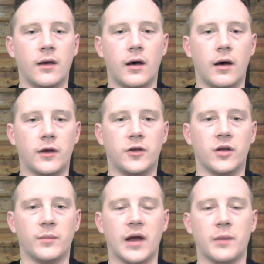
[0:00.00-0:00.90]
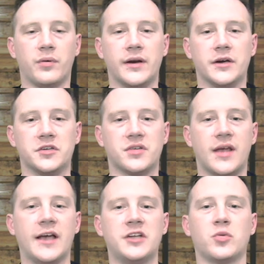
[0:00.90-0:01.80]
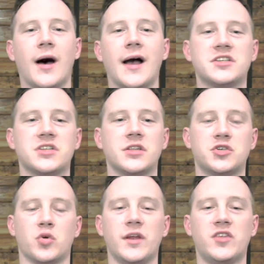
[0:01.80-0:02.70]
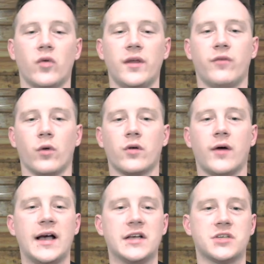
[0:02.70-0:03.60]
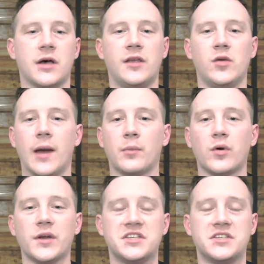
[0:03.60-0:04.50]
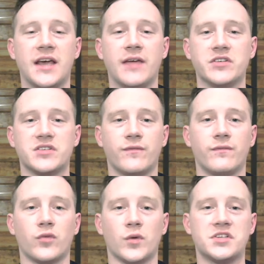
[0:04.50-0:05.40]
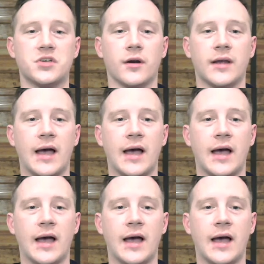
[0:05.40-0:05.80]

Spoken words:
a good amount of players. Edgewise, in the 2024 class, you have Maurice Davis, three-star guy